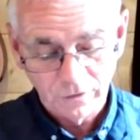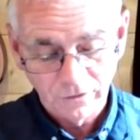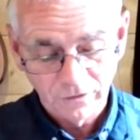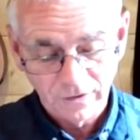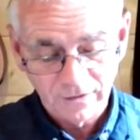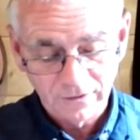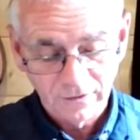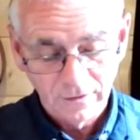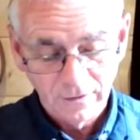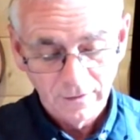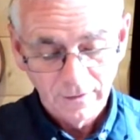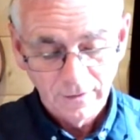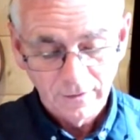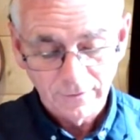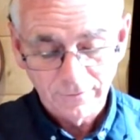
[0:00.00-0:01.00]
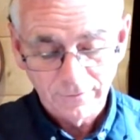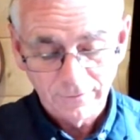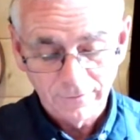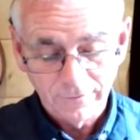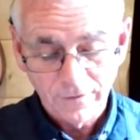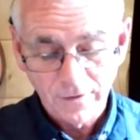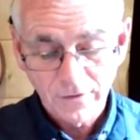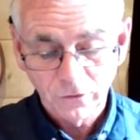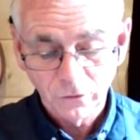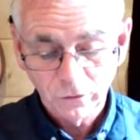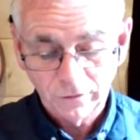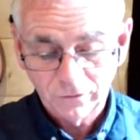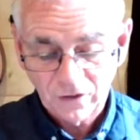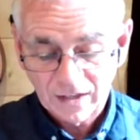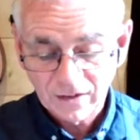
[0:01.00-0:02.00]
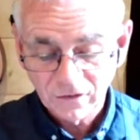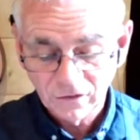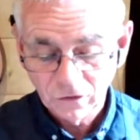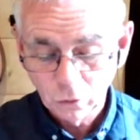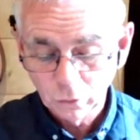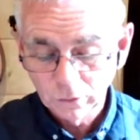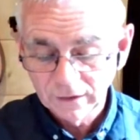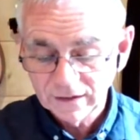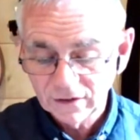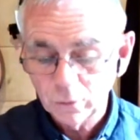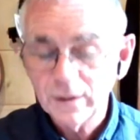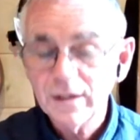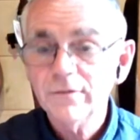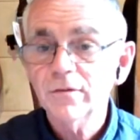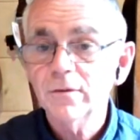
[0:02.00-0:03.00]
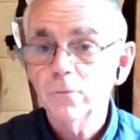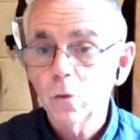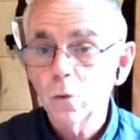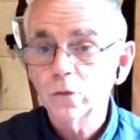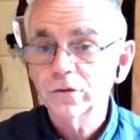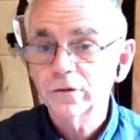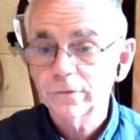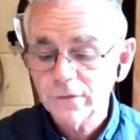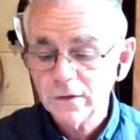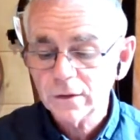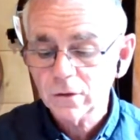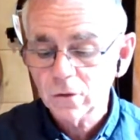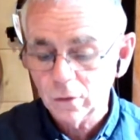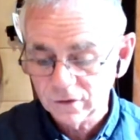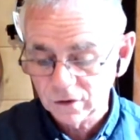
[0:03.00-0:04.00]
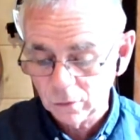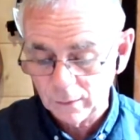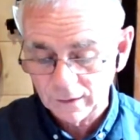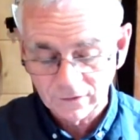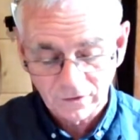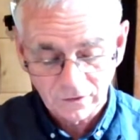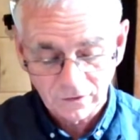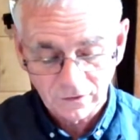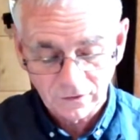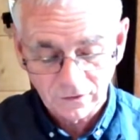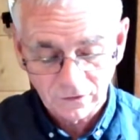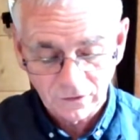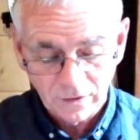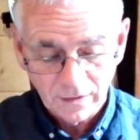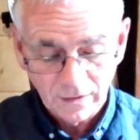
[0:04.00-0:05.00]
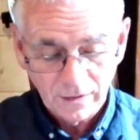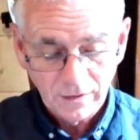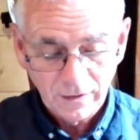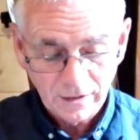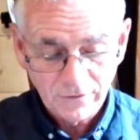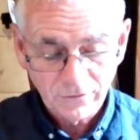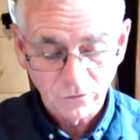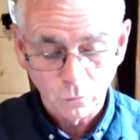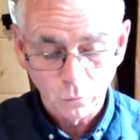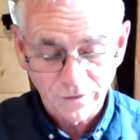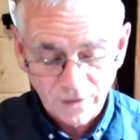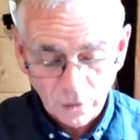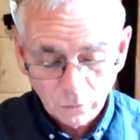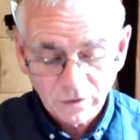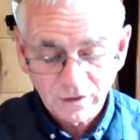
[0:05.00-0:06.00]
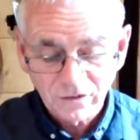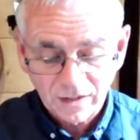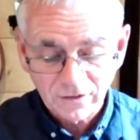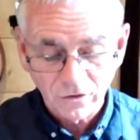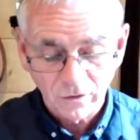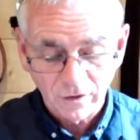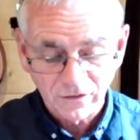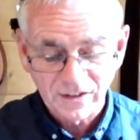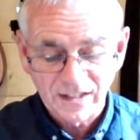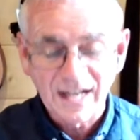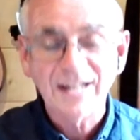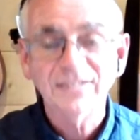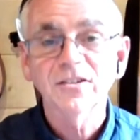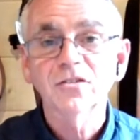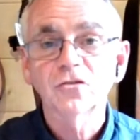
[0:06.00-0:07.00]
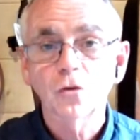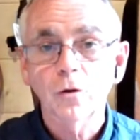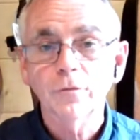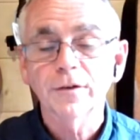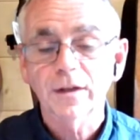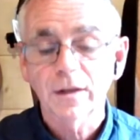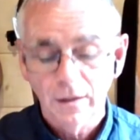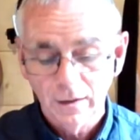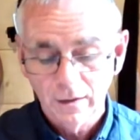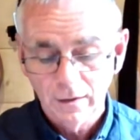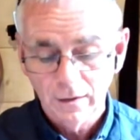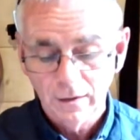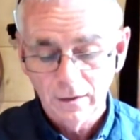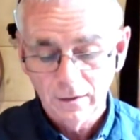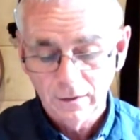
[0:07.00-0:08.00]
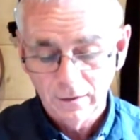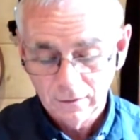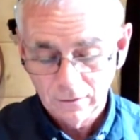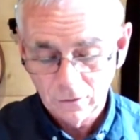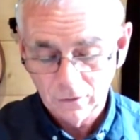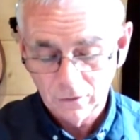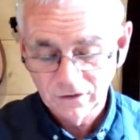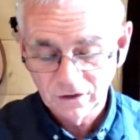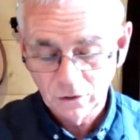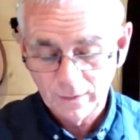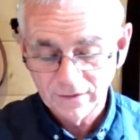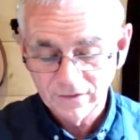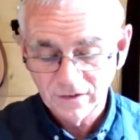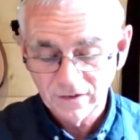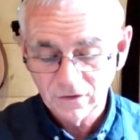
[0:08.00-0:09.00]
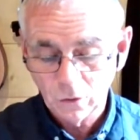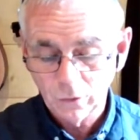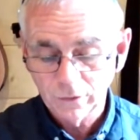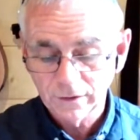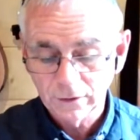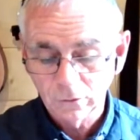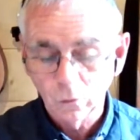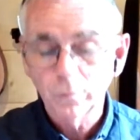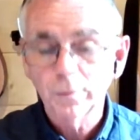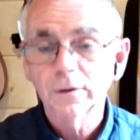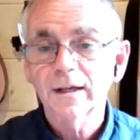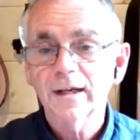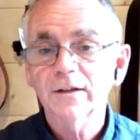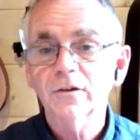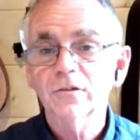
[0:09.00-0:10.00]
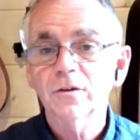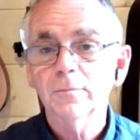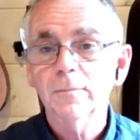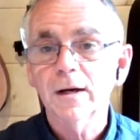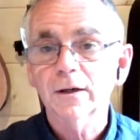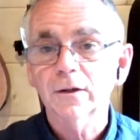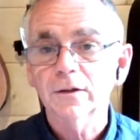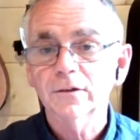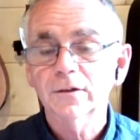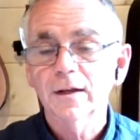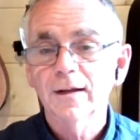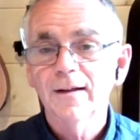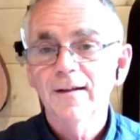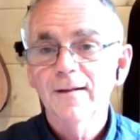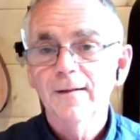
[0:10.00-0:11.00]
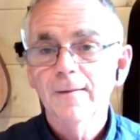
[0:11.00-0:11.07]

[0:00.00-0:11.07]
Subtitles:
Putin said. The further use of sanctions could lead to even more severe consequences, even without exaggeration, catastrophic consequences on the global energy market.